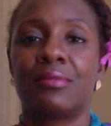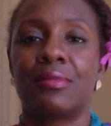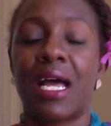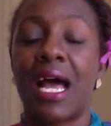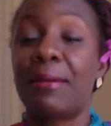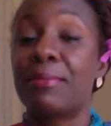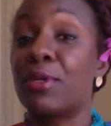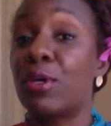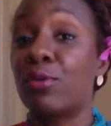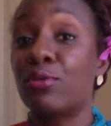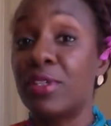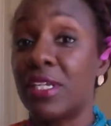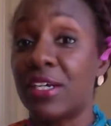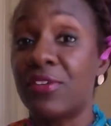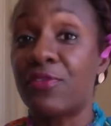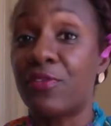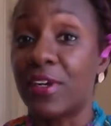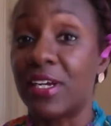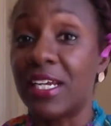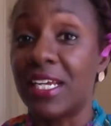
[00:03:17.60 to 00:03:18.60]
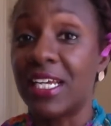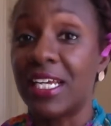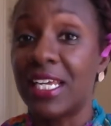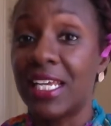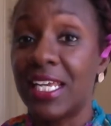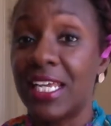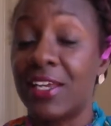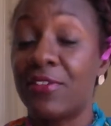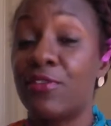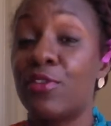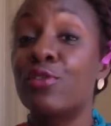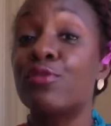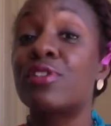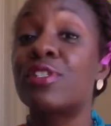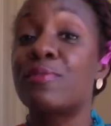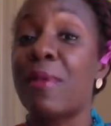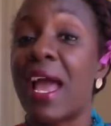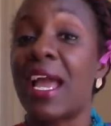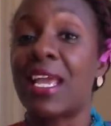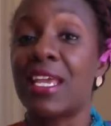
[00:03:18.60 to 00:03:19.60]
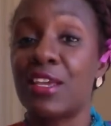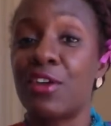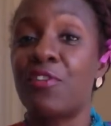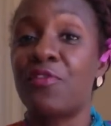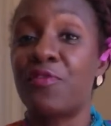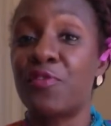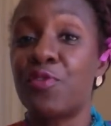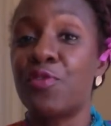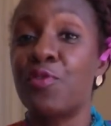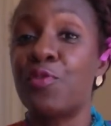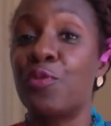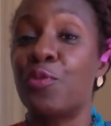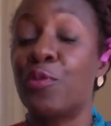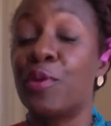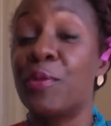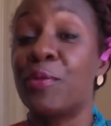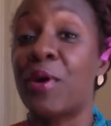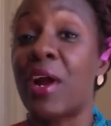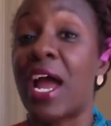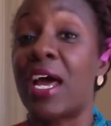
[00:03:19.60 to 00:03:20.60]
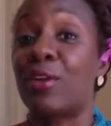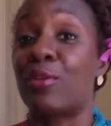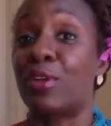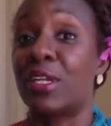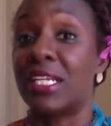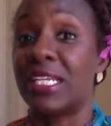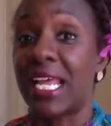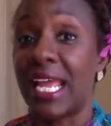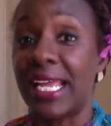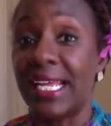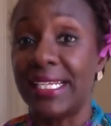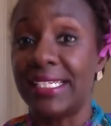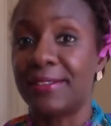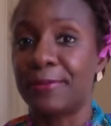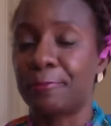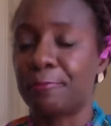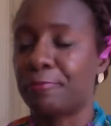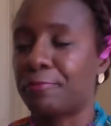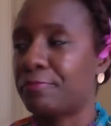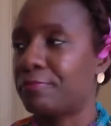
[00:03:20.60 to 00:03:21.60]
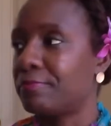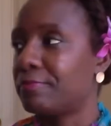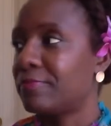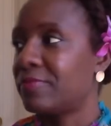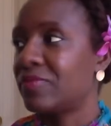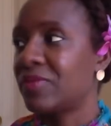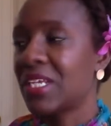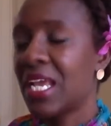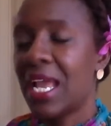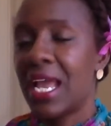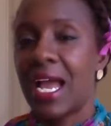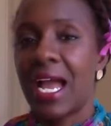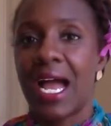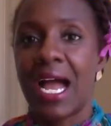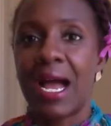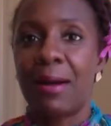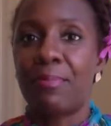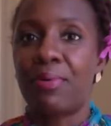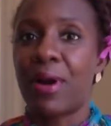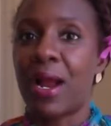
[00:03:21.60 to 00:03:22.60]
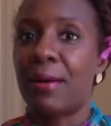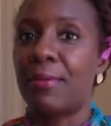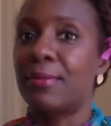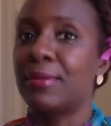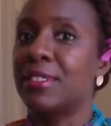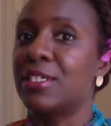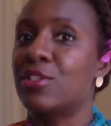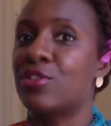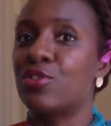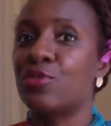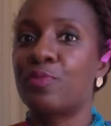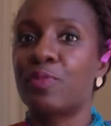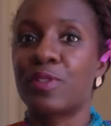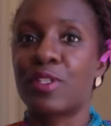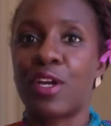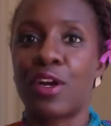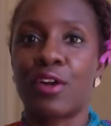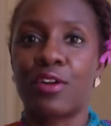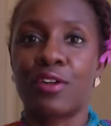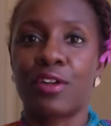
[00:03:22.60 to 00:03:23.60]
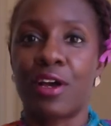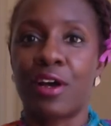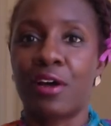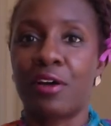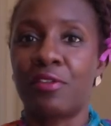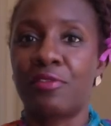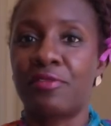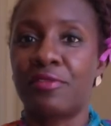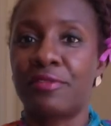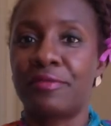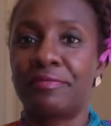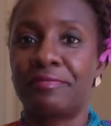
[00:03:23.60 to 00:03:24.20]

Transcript: I'm no different. If you smacking your food when we were out on a date, I'm probably super turned off.